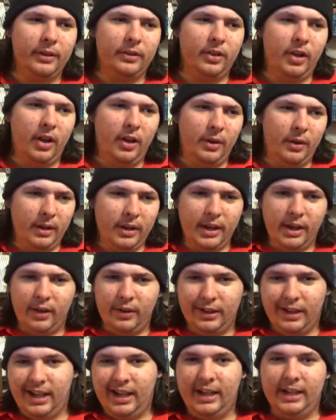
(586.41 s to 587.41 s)
So, I'll
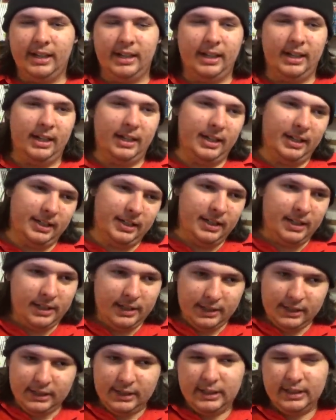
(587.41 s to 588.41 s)
go, like, 8
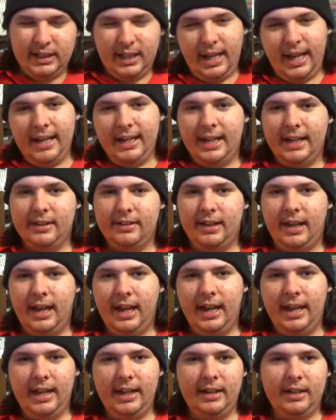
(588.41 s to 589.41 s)
out of
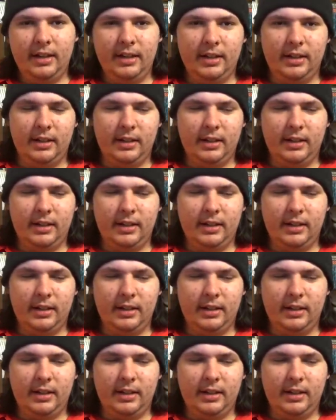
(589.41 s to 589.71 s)
10.